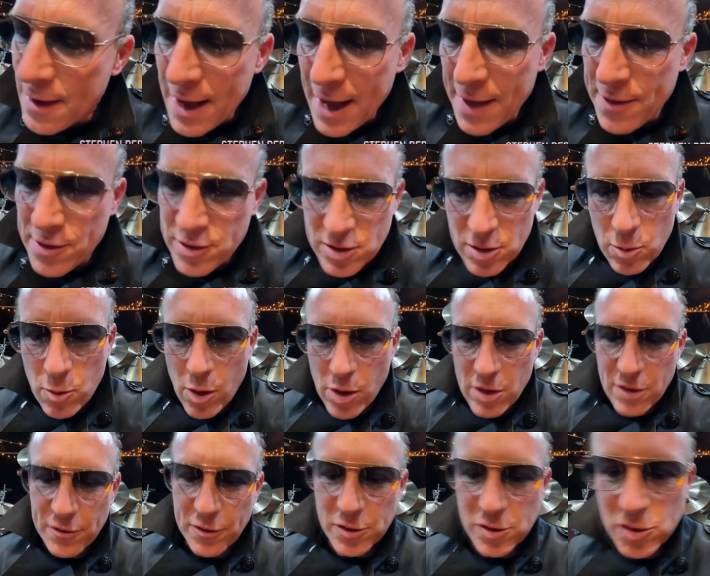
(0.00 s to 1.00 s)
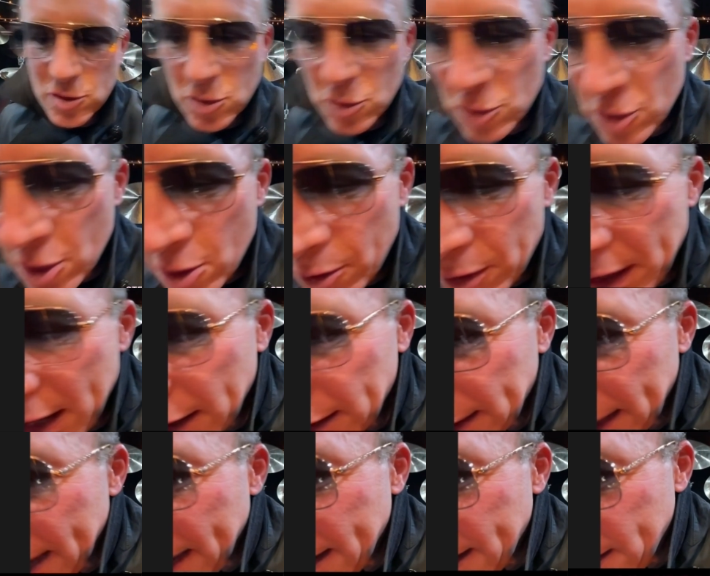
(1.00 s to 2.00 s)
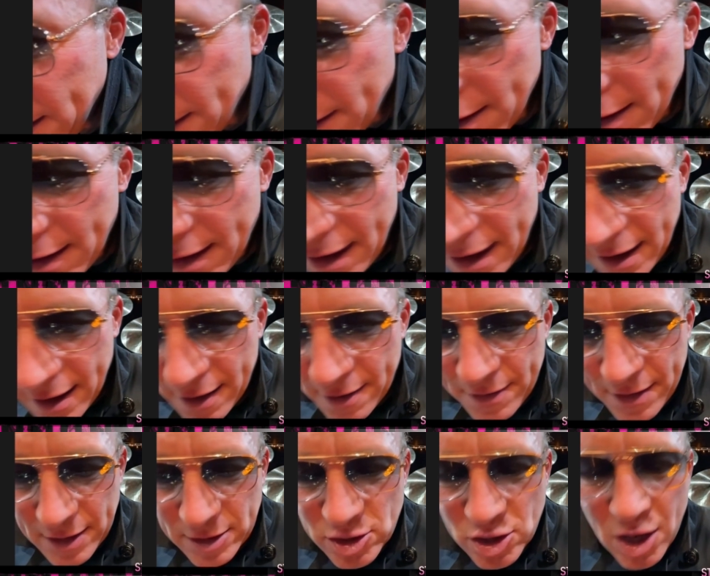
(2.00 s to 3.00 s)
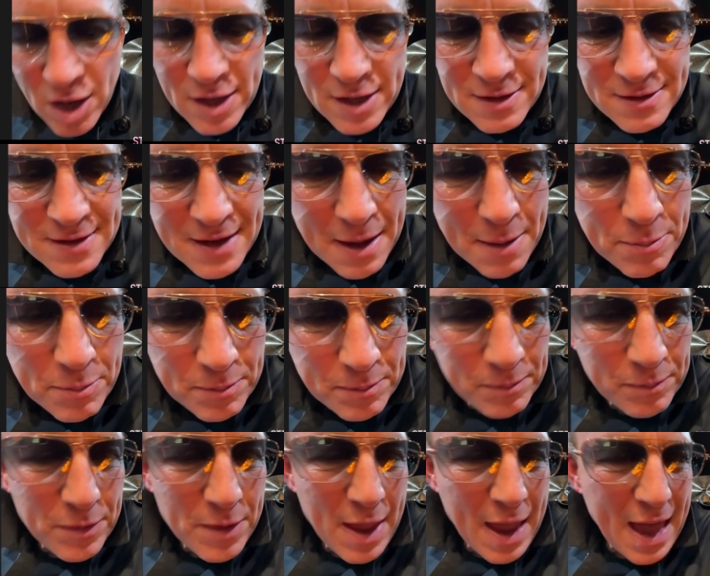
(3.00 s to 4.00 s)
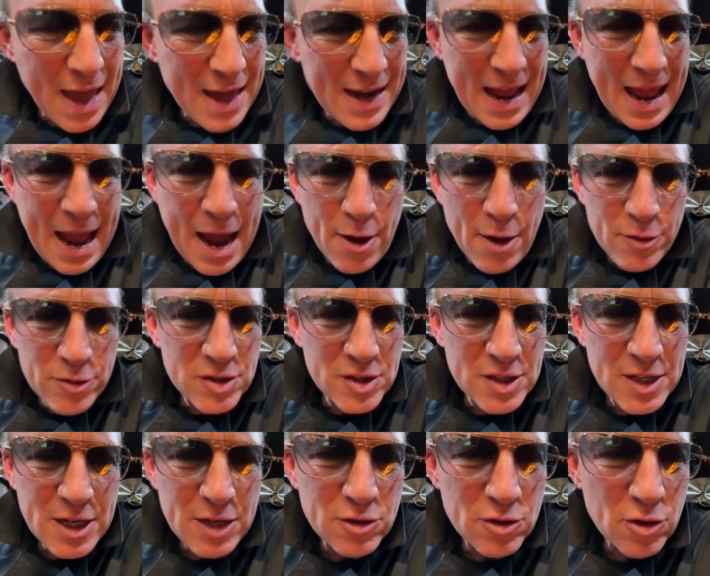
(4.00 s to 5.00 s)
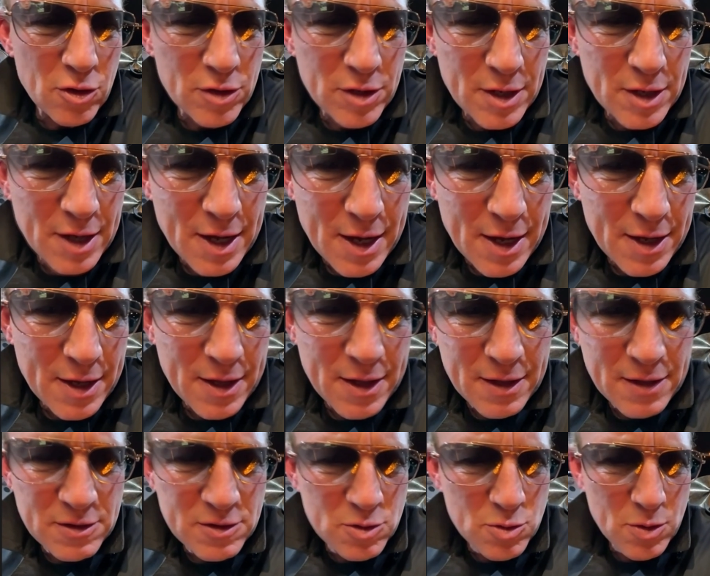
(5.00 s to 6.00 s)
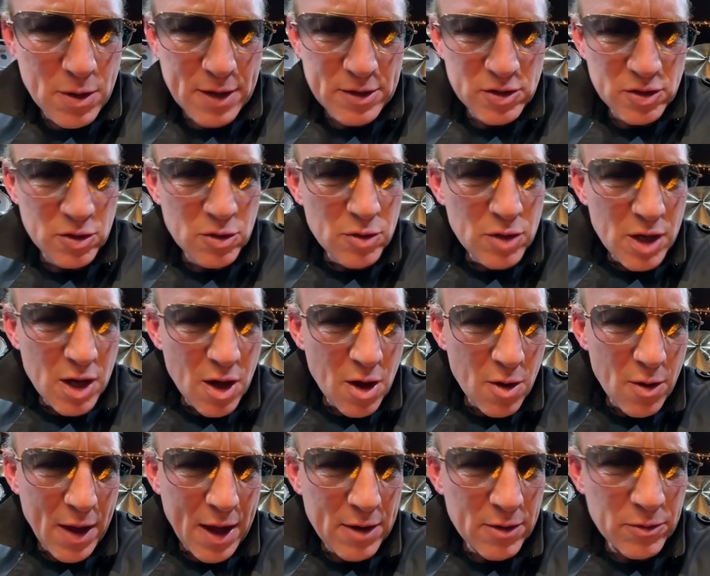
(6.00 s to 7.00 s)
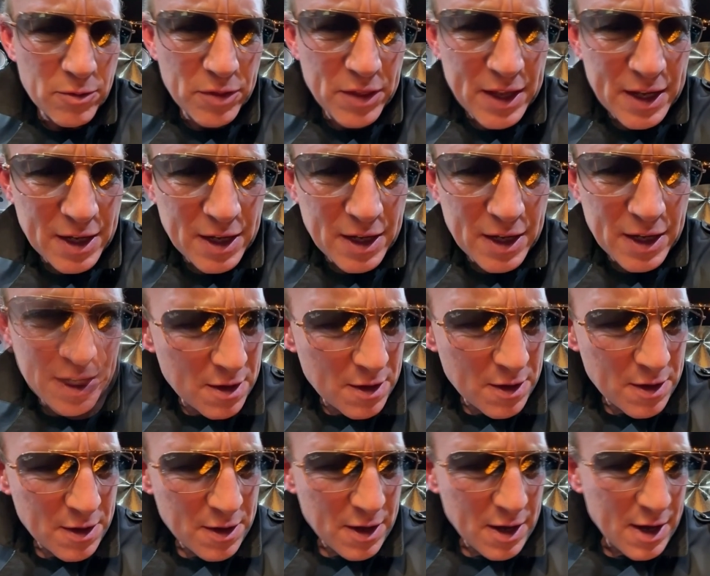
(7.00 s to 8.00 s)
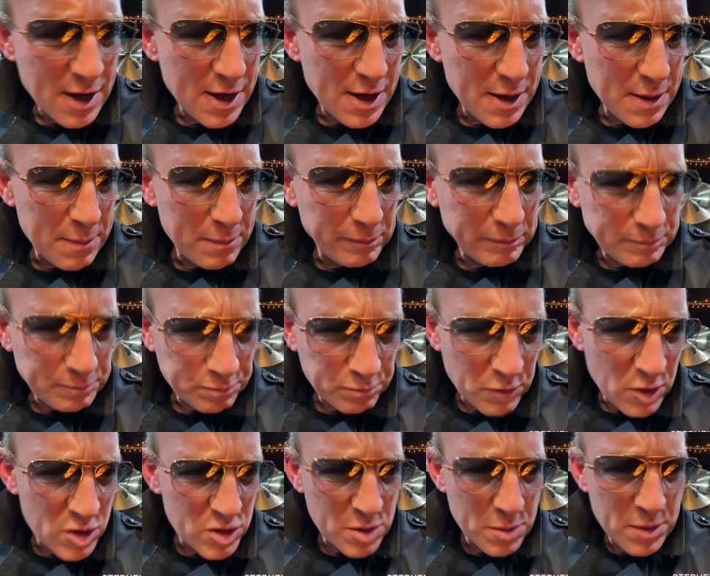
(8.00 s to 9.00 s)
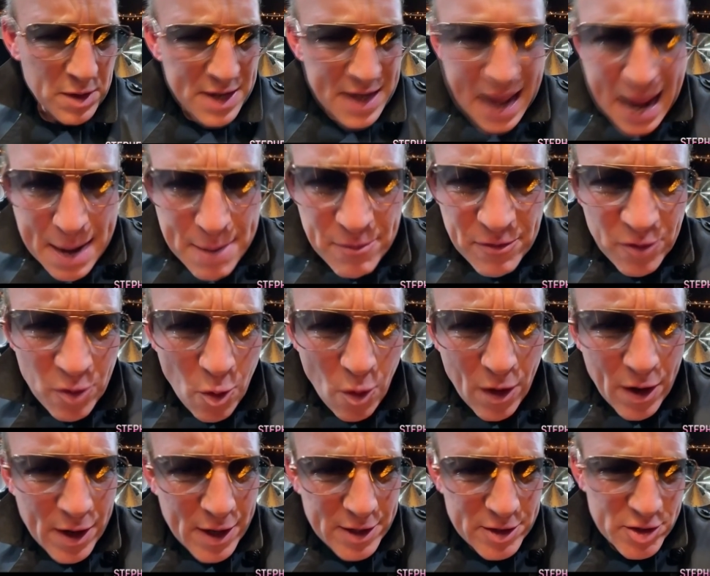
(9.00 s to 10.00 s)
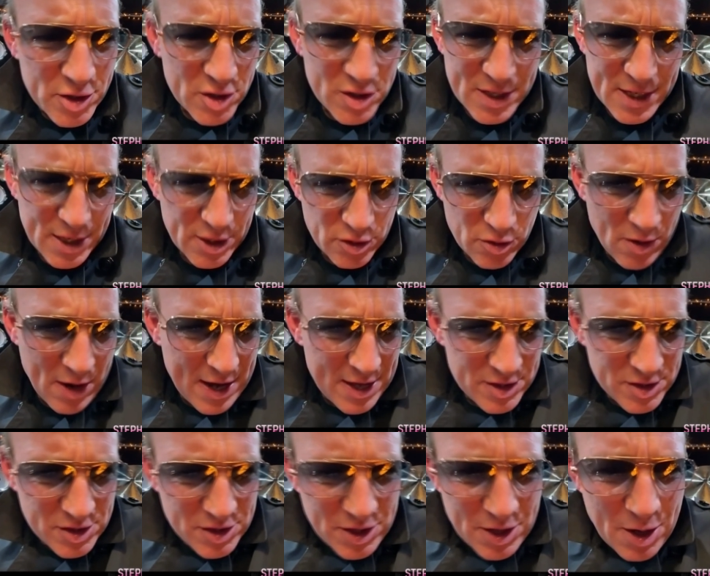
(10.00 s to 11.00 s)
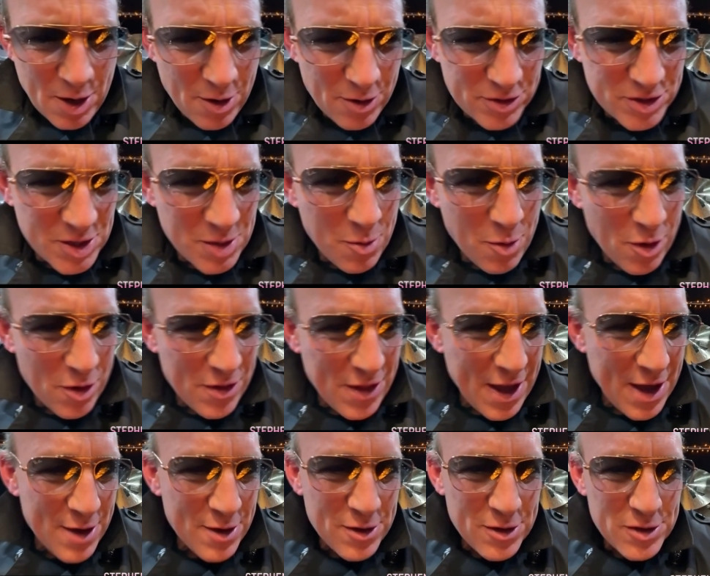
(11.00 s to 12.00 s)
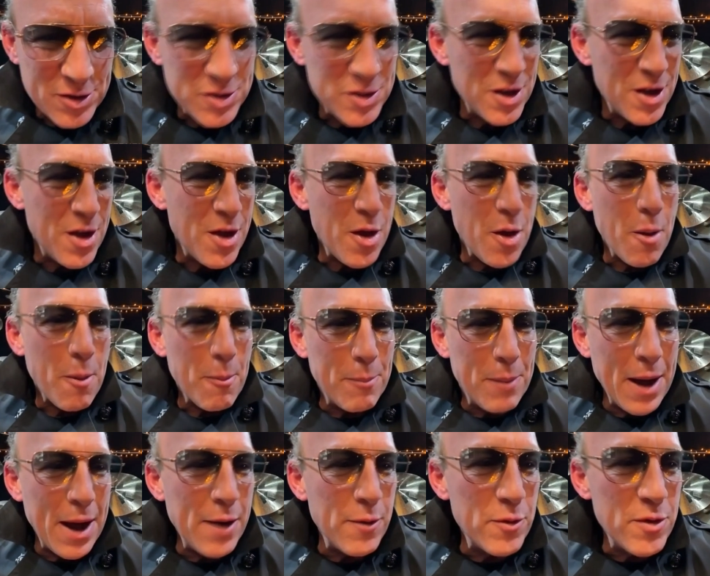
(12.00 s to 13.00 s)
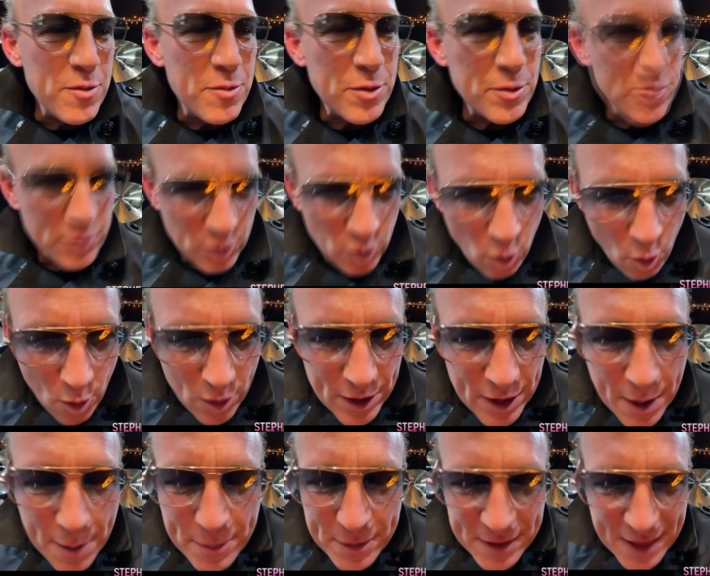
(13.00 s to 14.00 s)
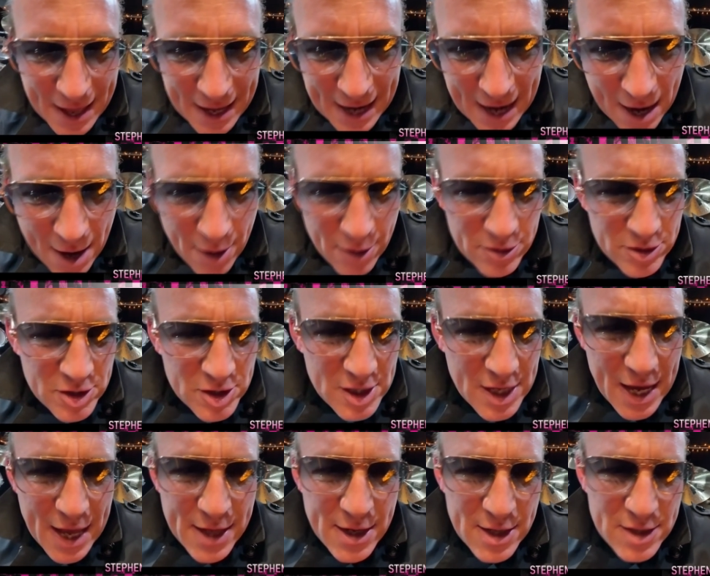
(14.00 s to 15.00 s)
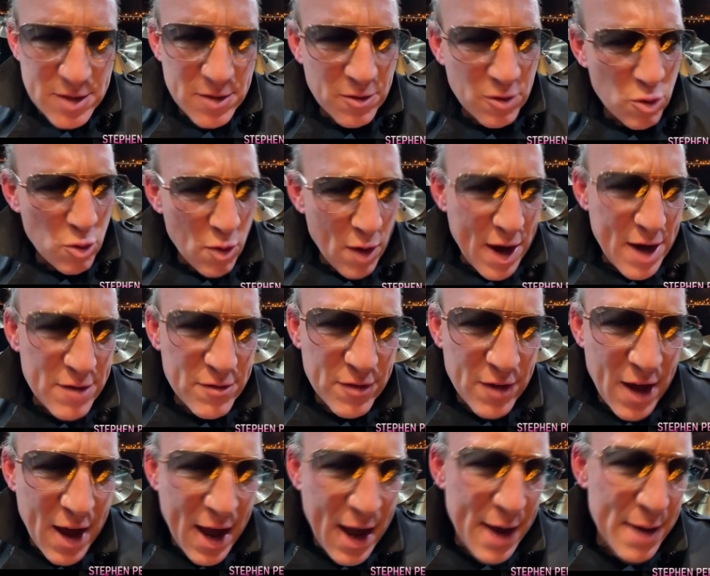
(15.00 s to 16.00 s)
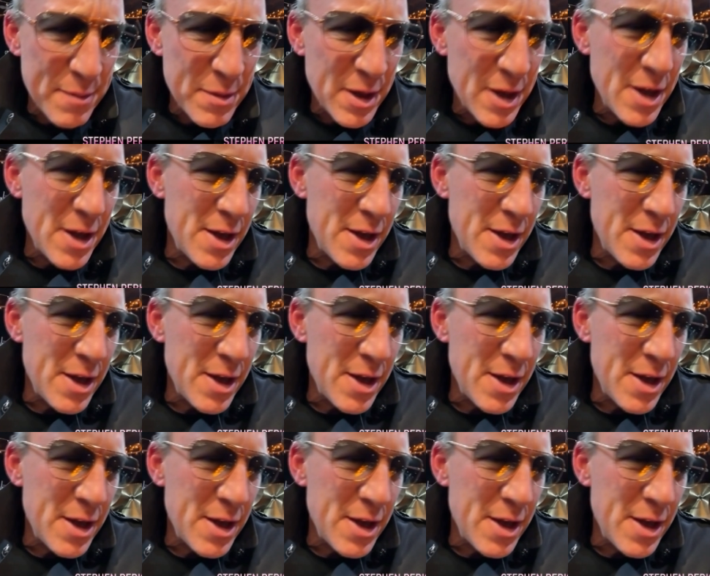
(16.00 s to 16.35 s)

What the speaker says: And there's a wonderful studio in LA that Johnny Depp had a house and turned into a studio. I don't think there's a name for it. It's just an address, somewhere in the hills. But we've been recording up at that house, and it's a great vibe.